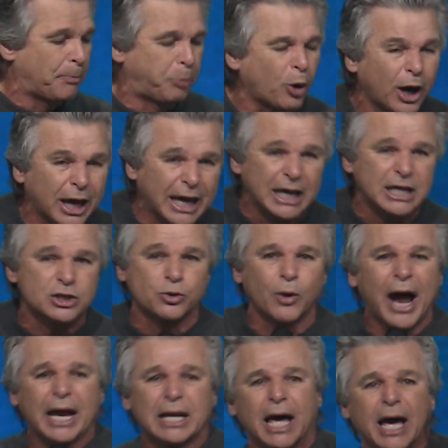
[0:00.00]
praise right now.
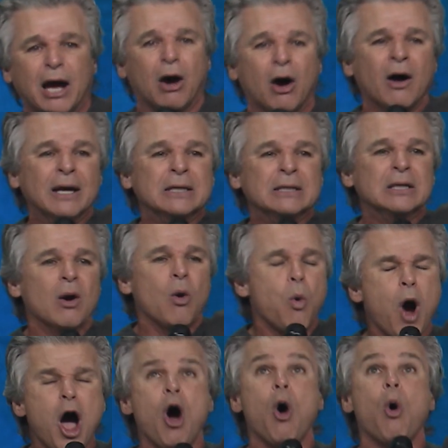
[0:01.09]
Right now.
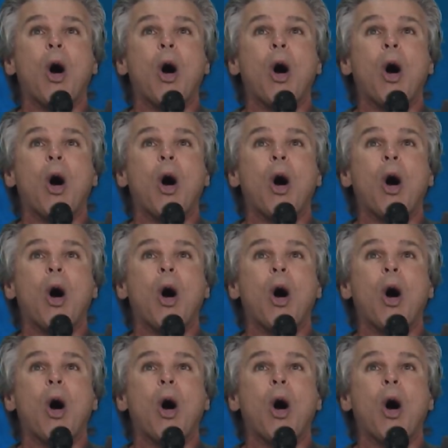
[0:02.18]
Woo!